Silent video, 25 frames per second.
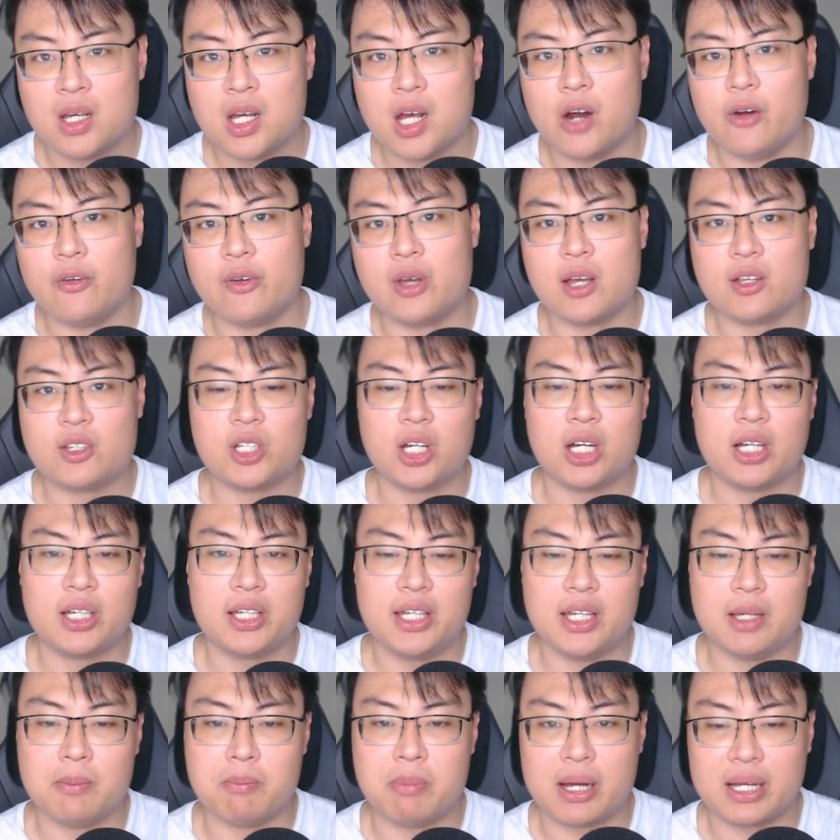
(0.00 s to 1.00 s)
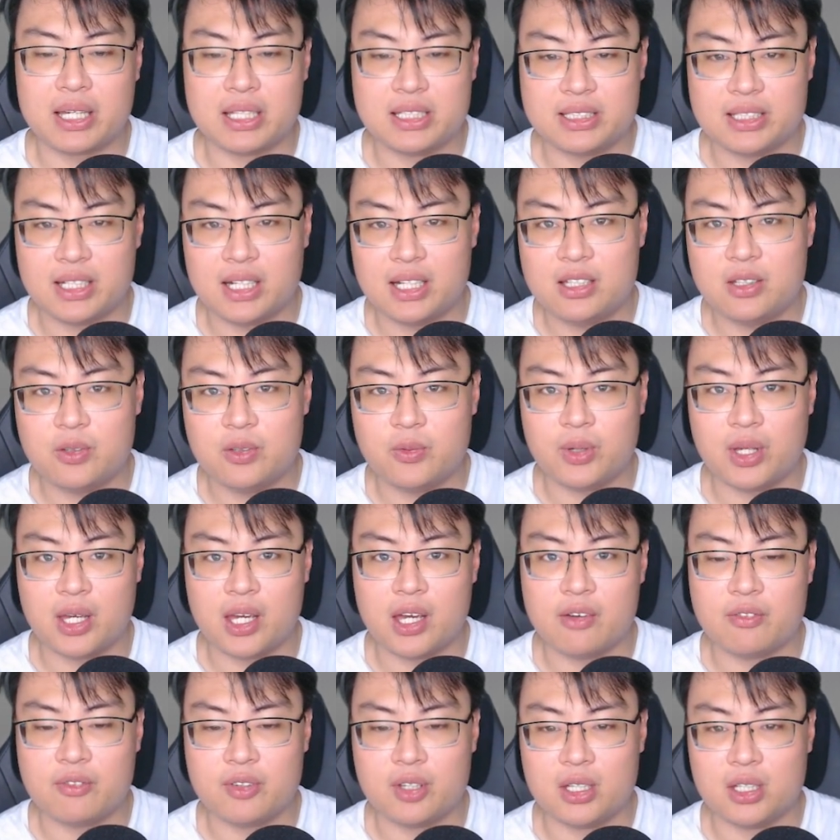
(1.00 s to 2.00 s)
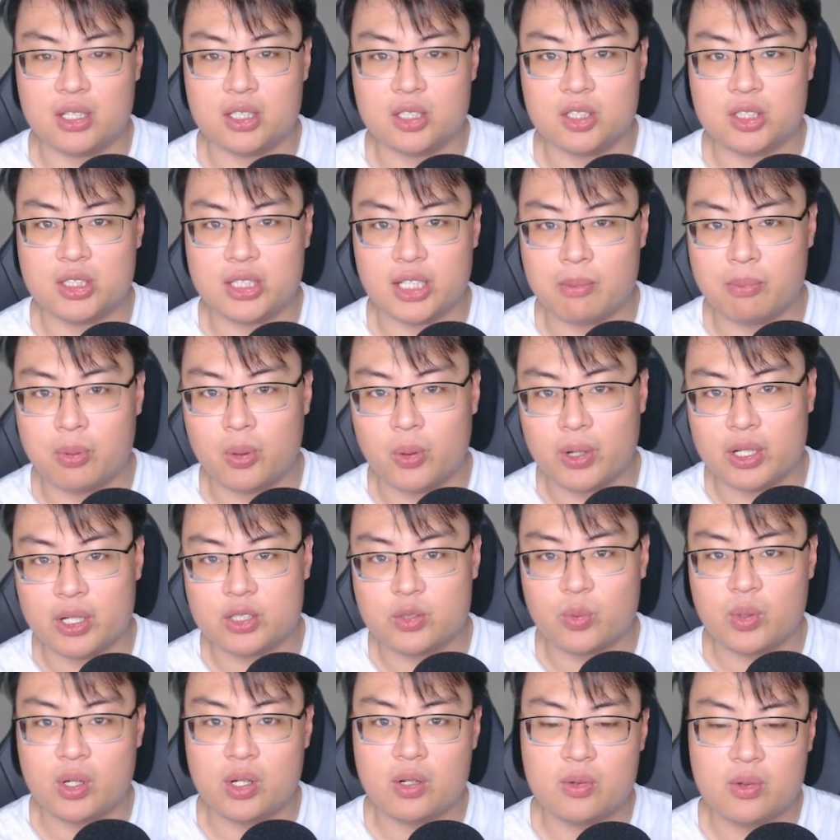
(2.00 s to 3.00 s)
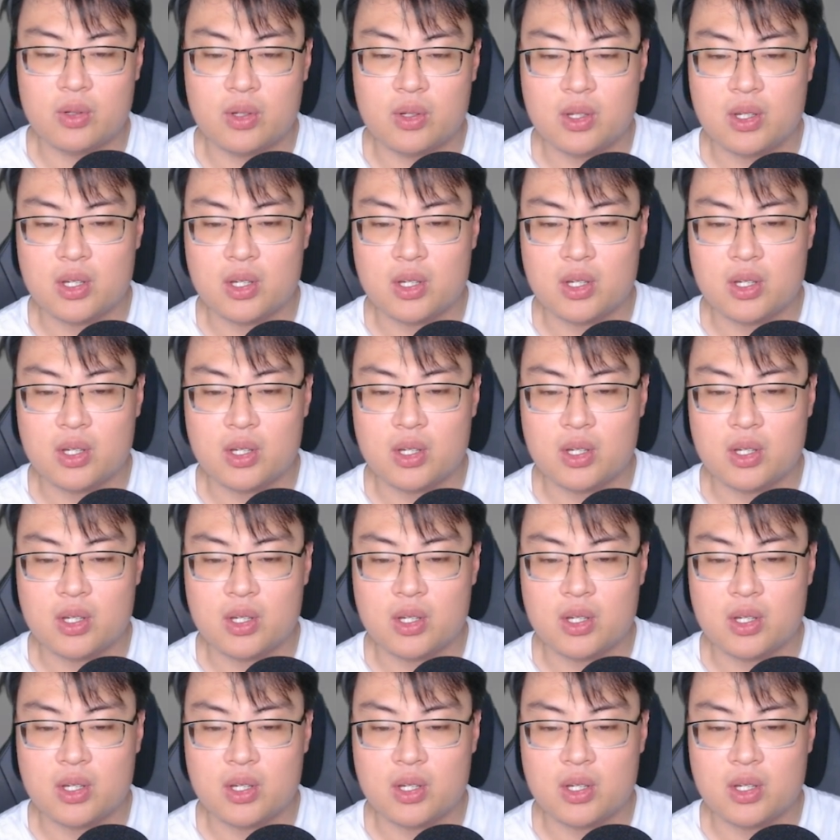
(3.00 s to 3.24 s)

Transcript: We have Changi in Pakistan, we have in Singapore as well.